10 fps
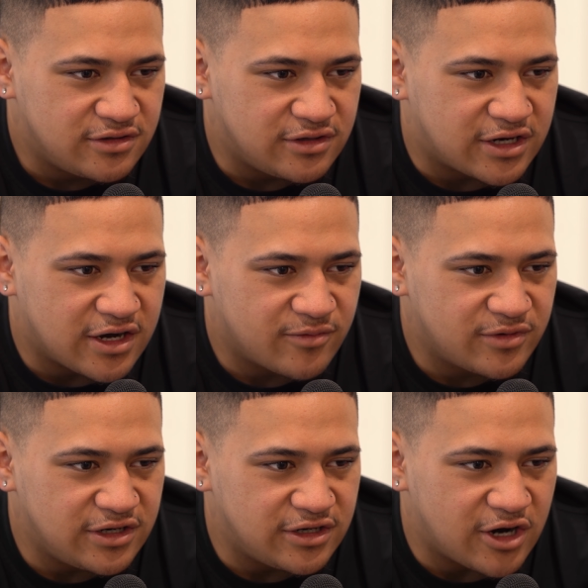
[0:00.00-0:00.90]
you can't
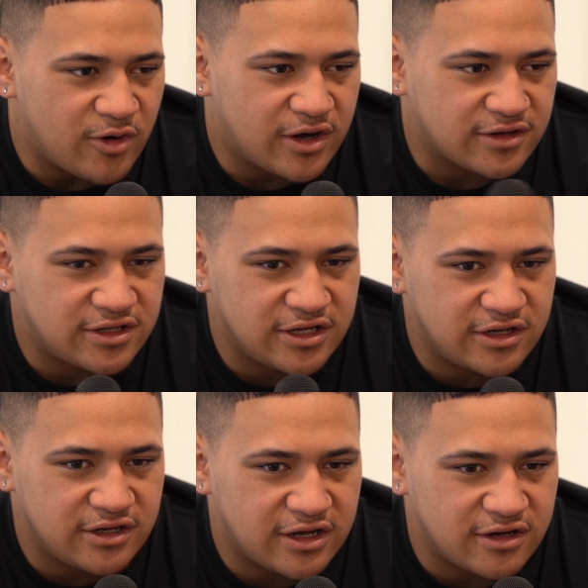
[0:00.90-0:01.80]
really go out
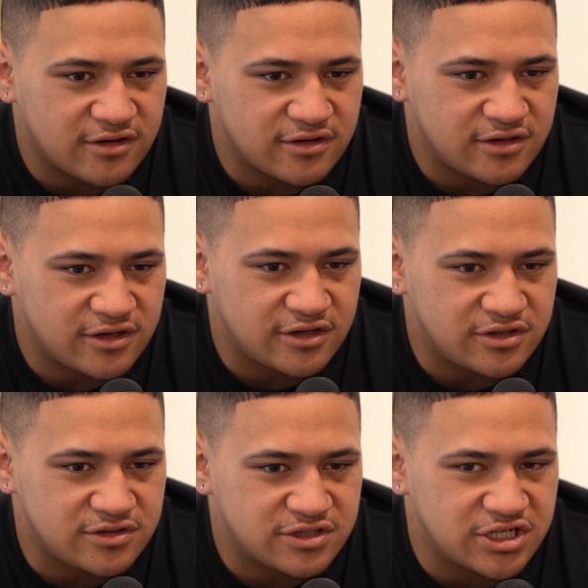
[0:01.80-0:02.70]
there. You know,
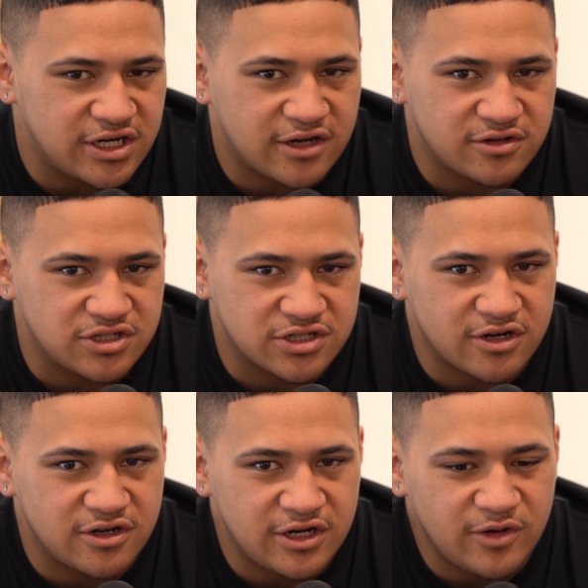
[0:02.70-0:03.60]
chill out. Just
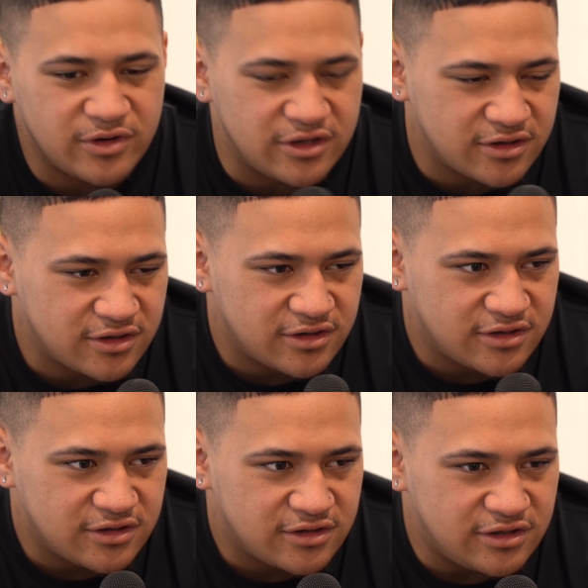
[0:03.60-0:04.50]
go anywhere.
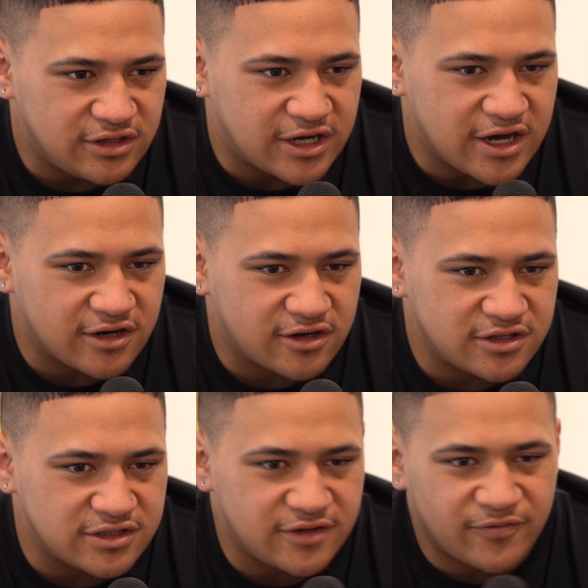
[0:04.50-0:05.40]
You can't go
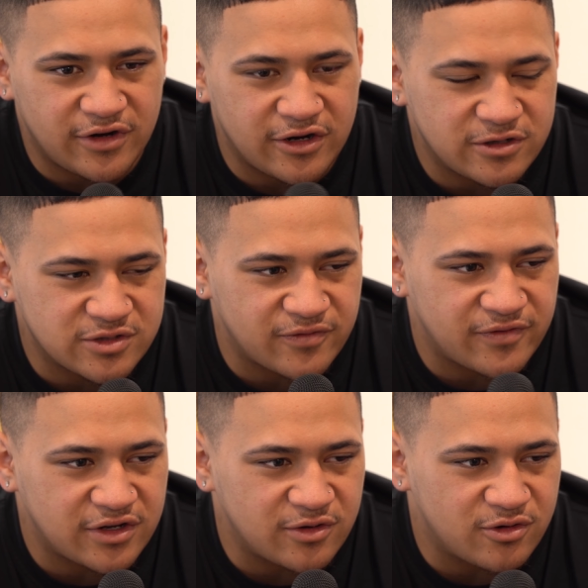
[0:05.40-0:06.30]
to different areas
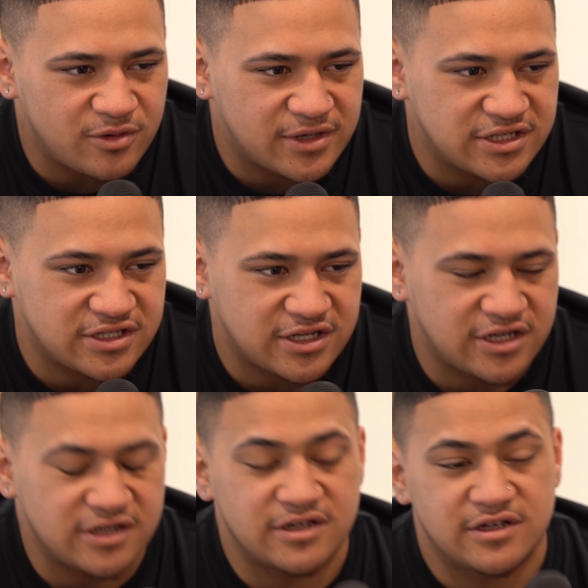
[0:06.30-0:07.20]
without your oibas and that.